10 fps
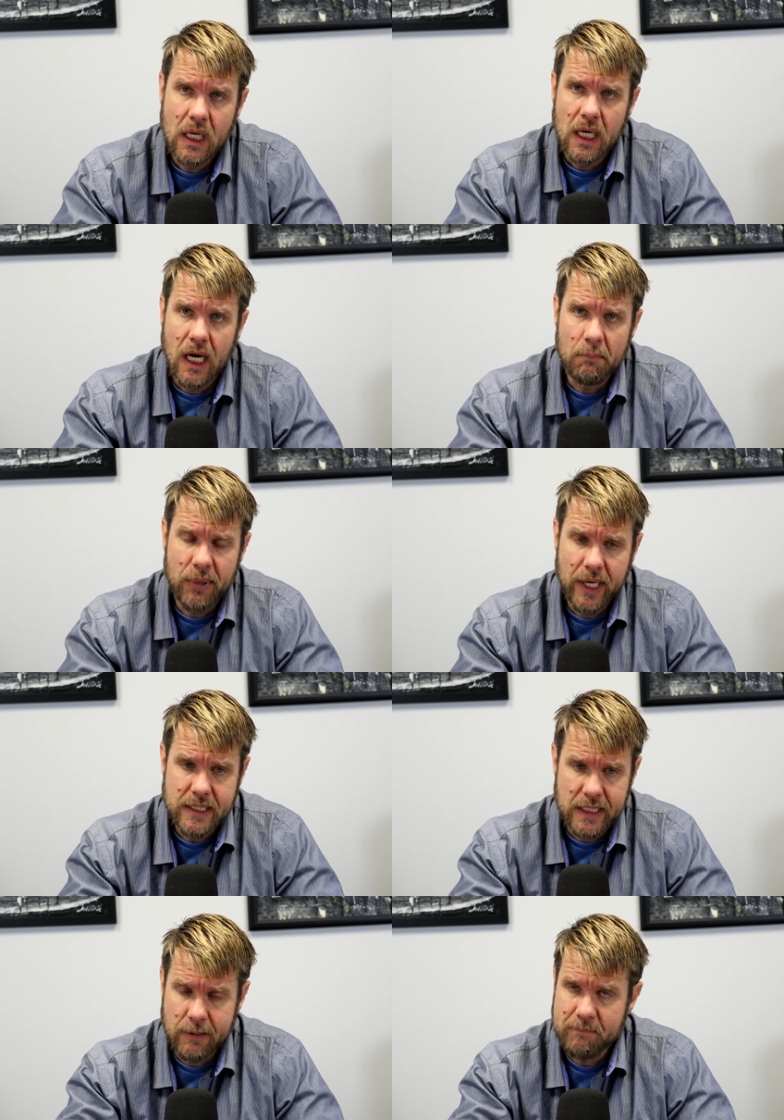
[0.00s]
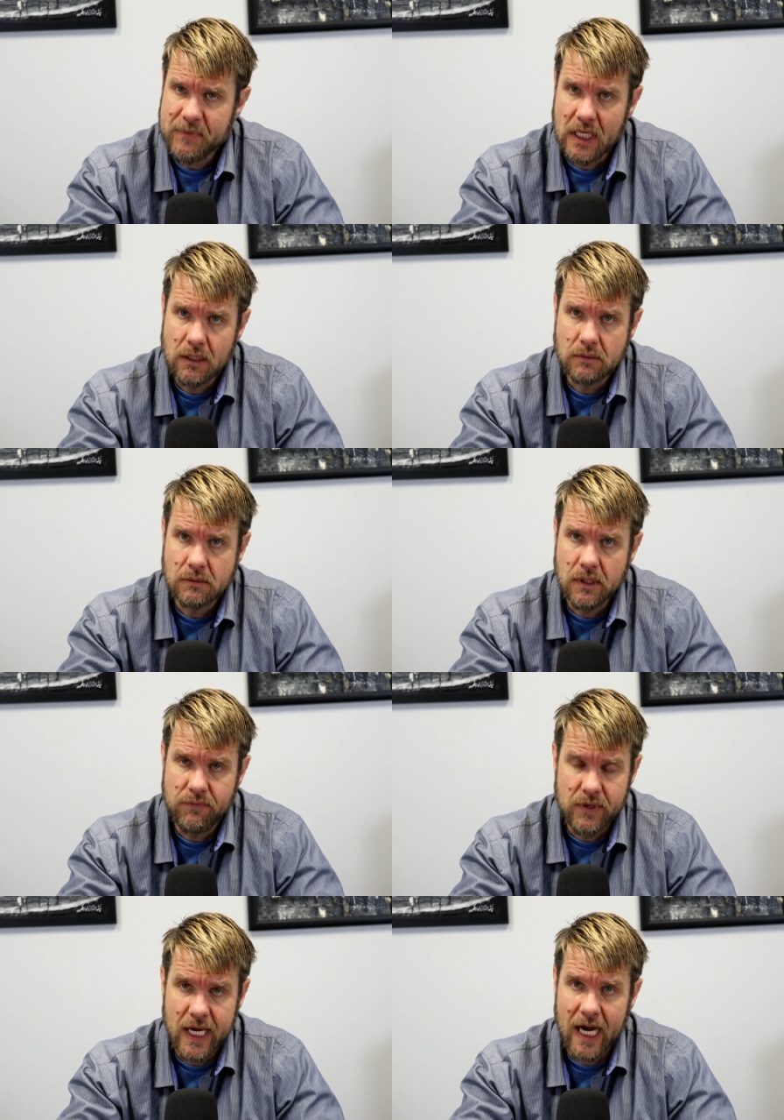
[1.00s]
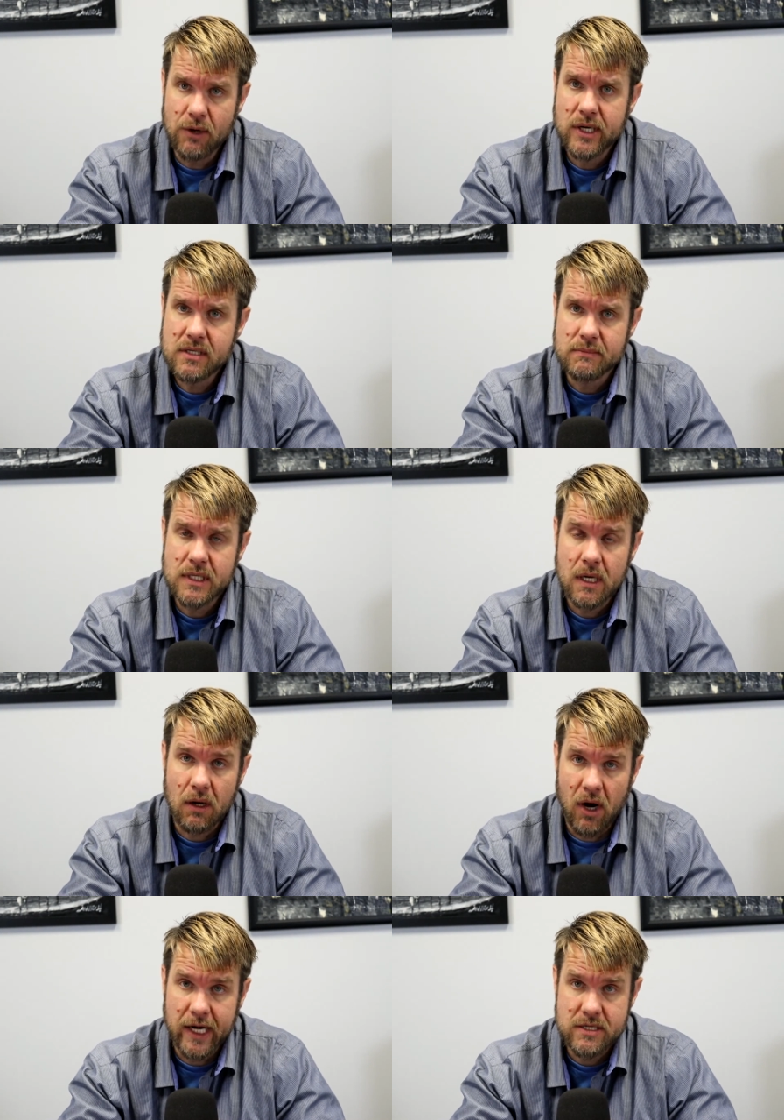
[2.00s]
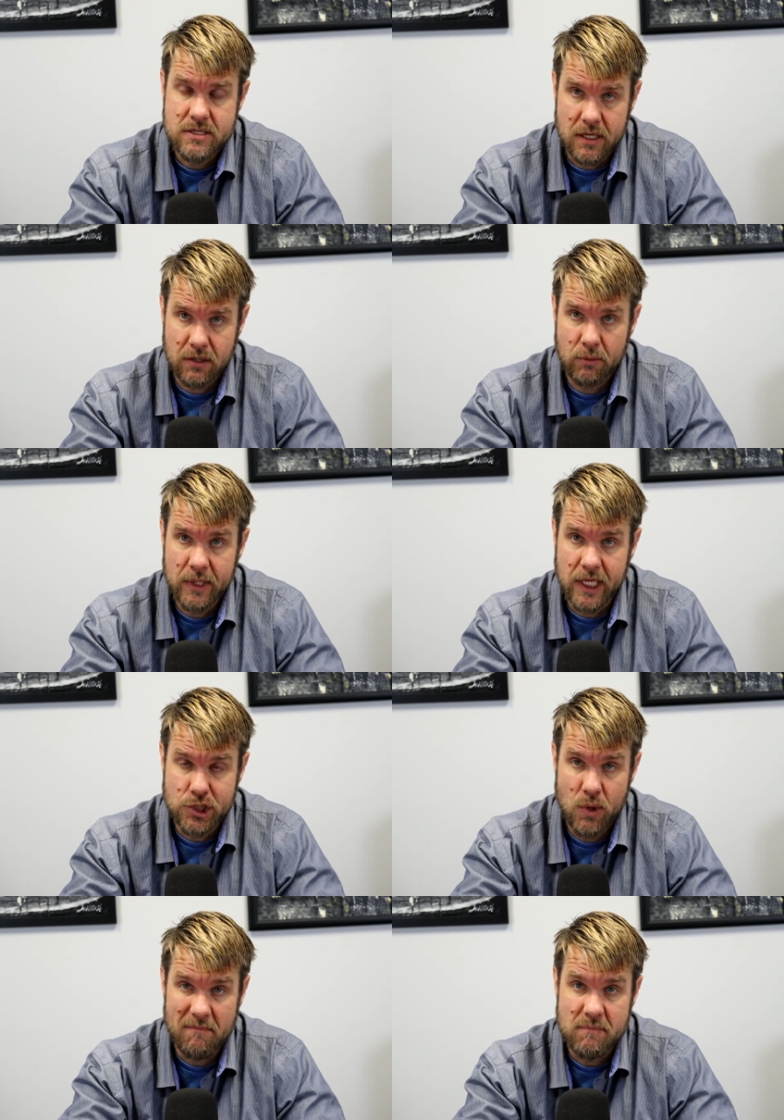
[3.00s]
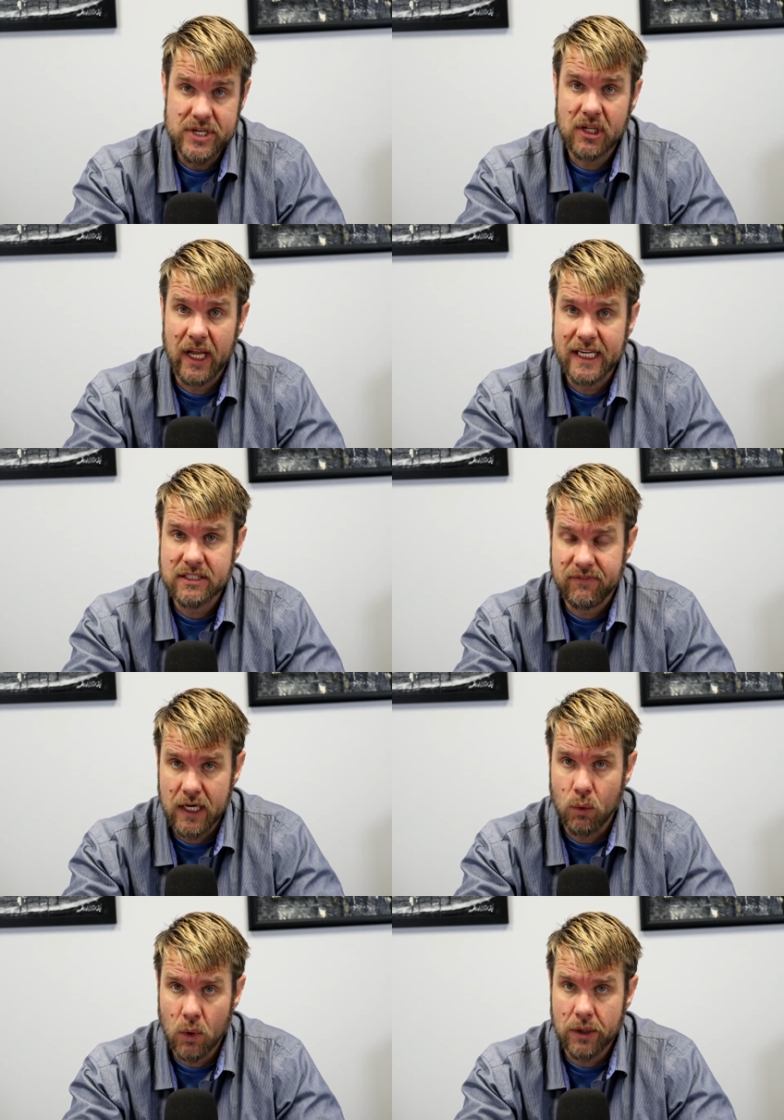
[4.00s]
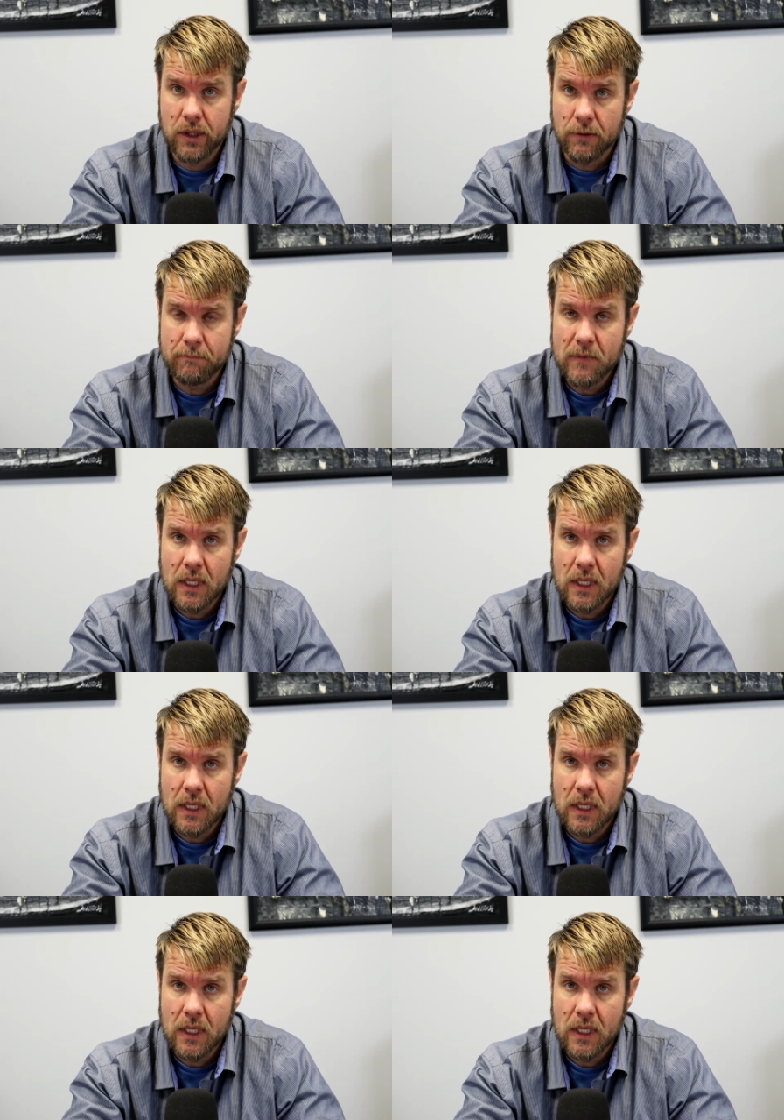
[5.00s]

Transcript: But if the IRS comes in and audits and determine that you have misclassified a worker